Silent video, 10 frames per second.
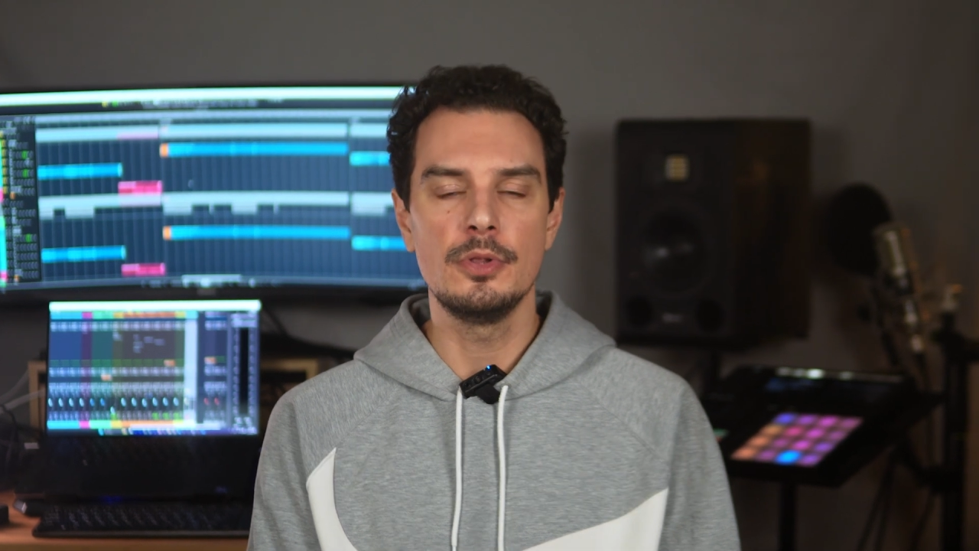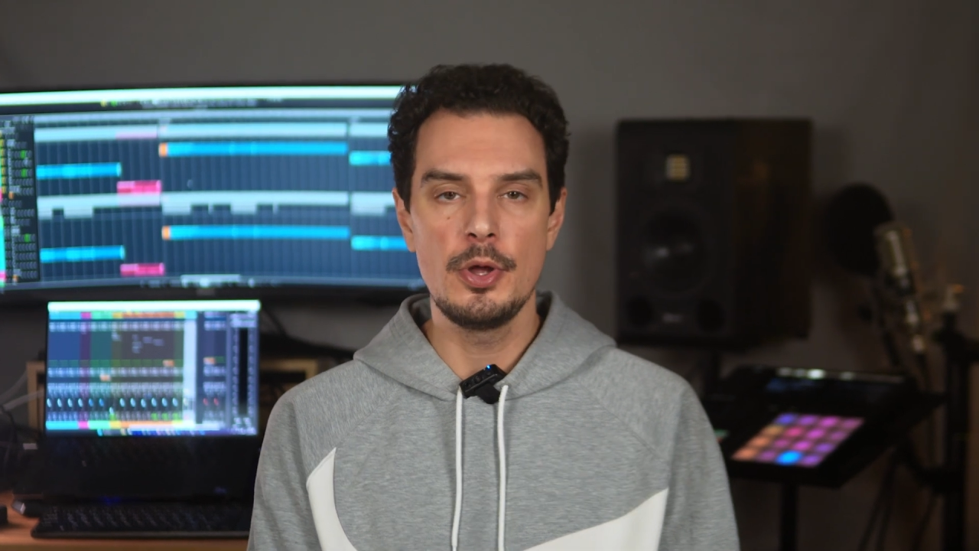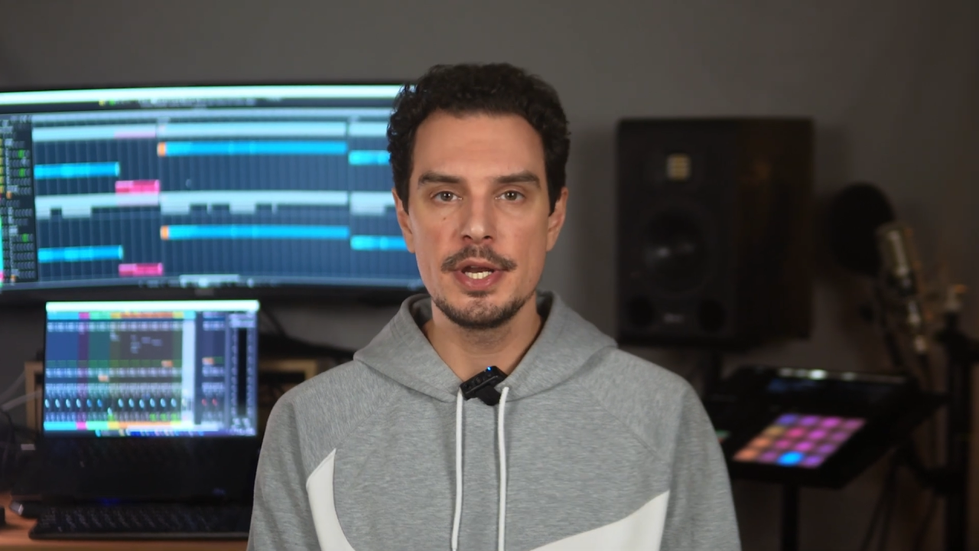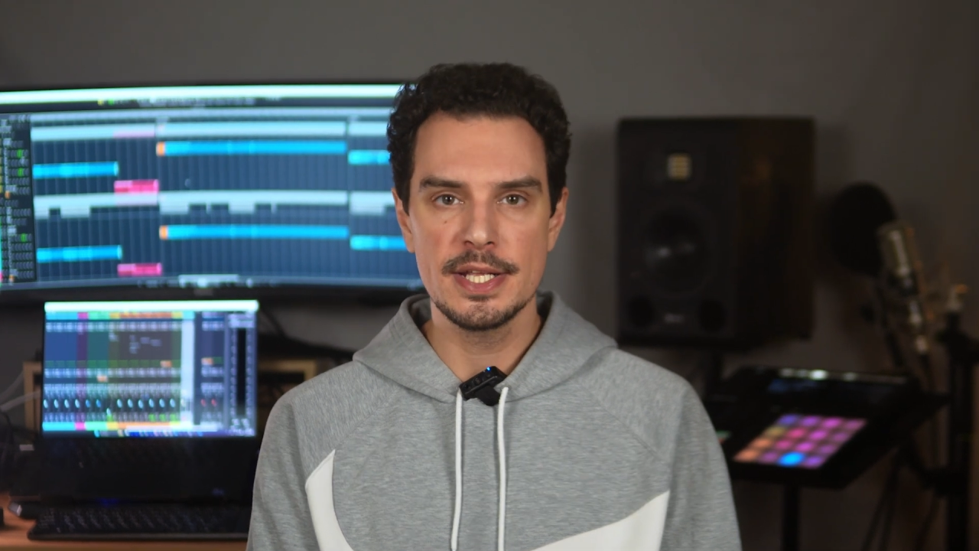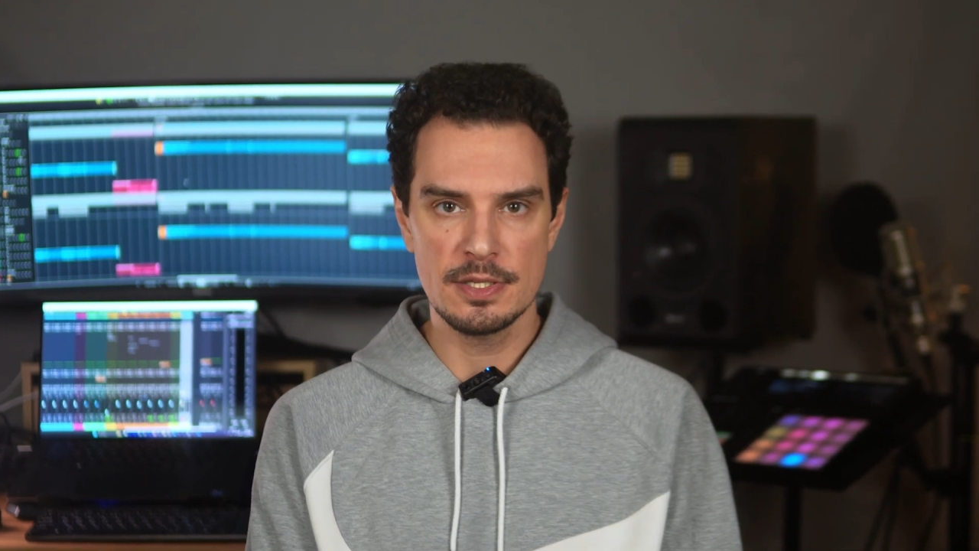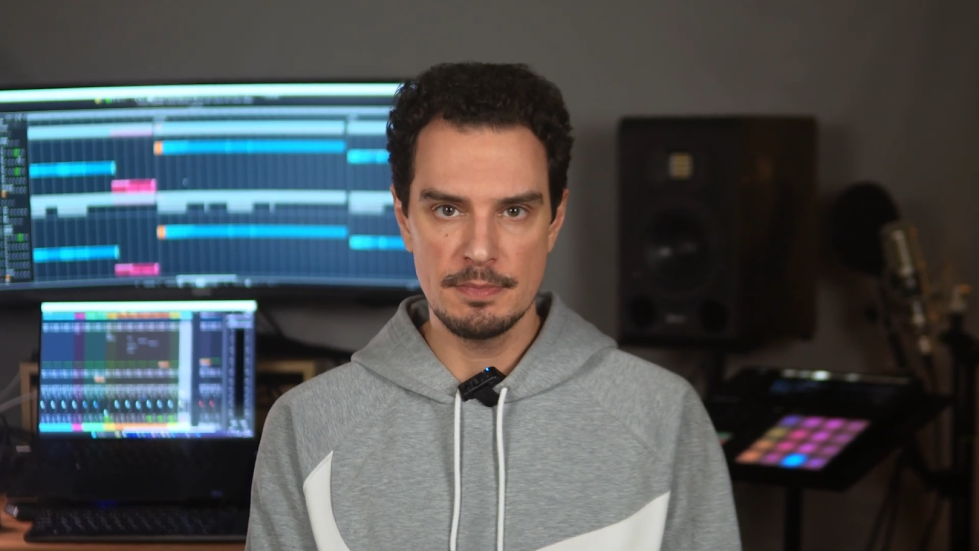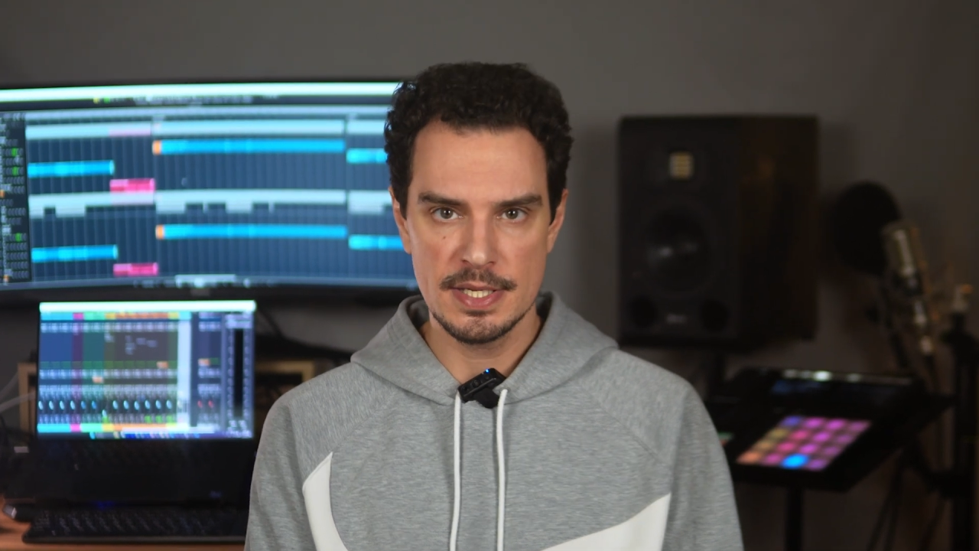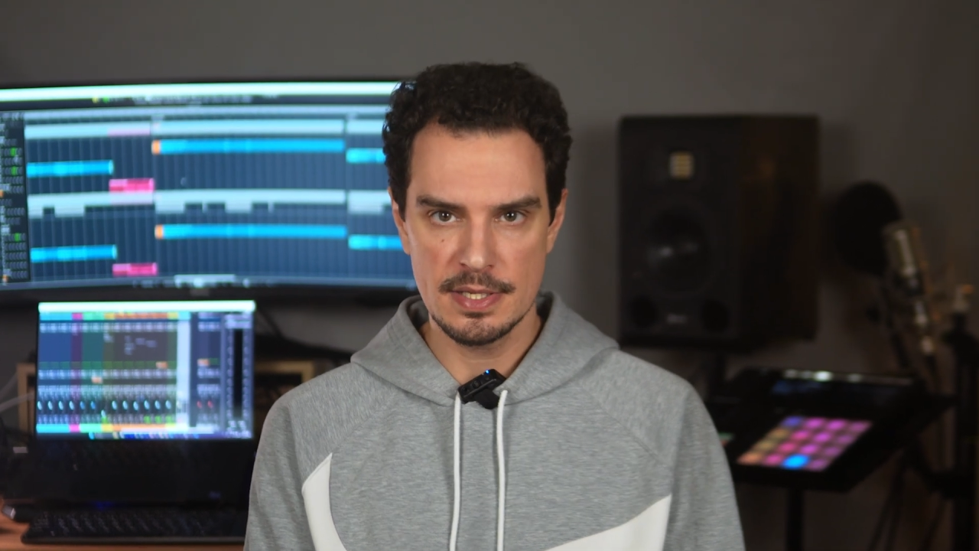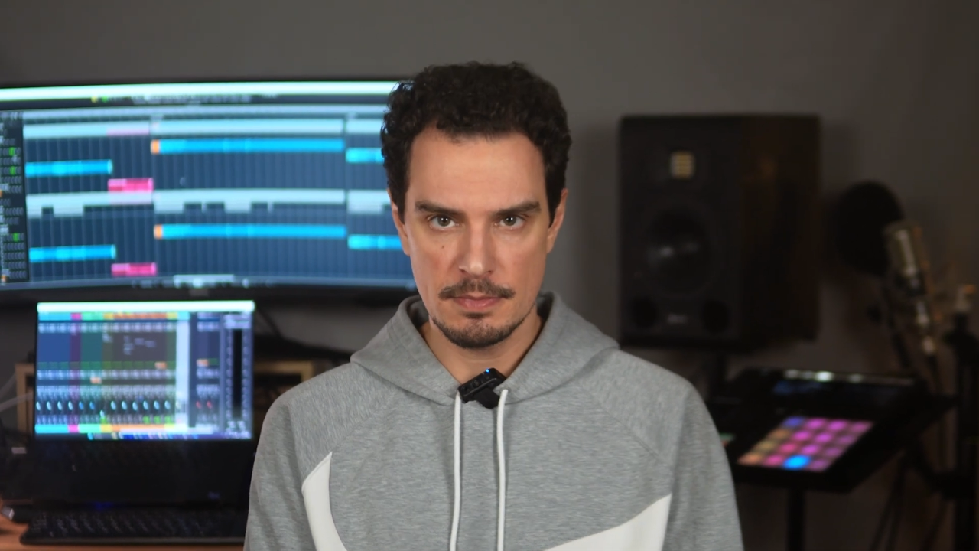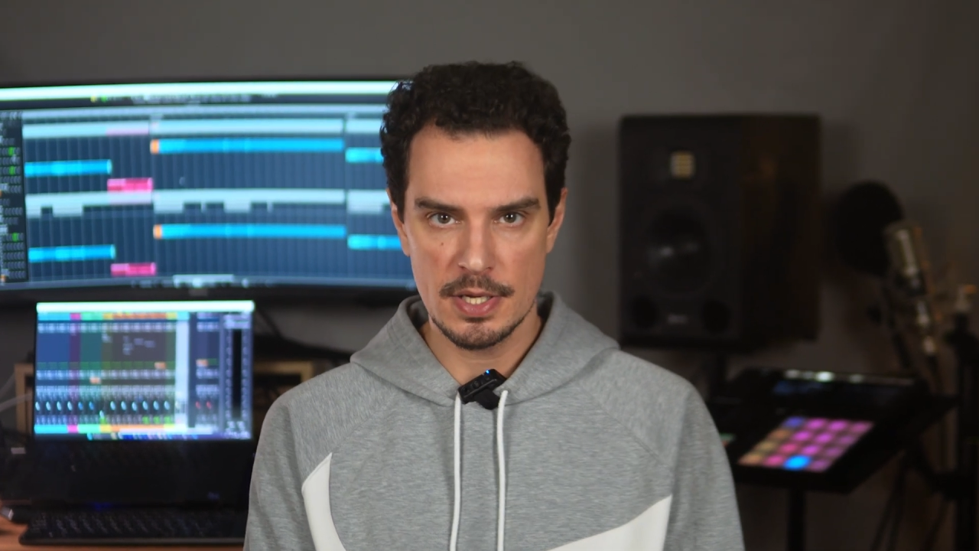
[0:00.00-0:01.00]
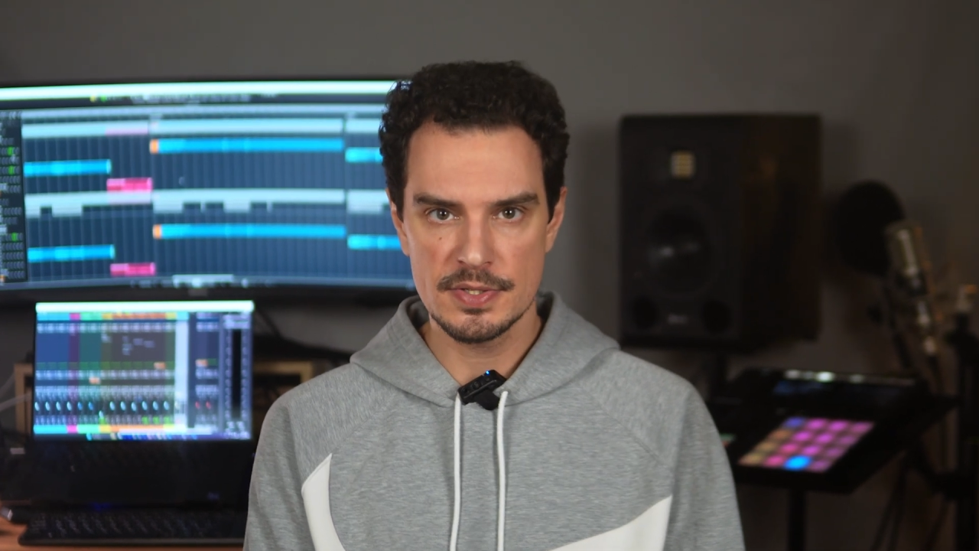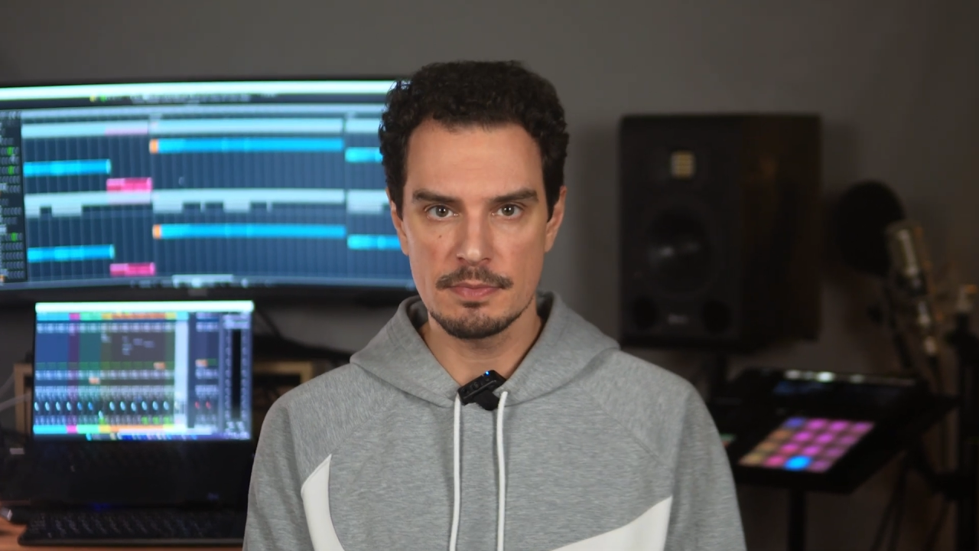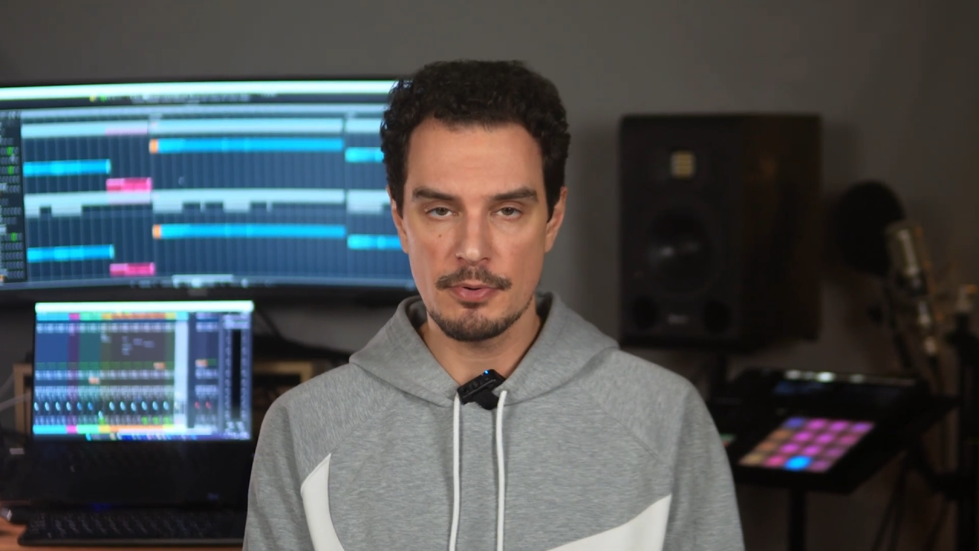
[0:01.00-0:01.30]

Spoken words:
learning to mix and master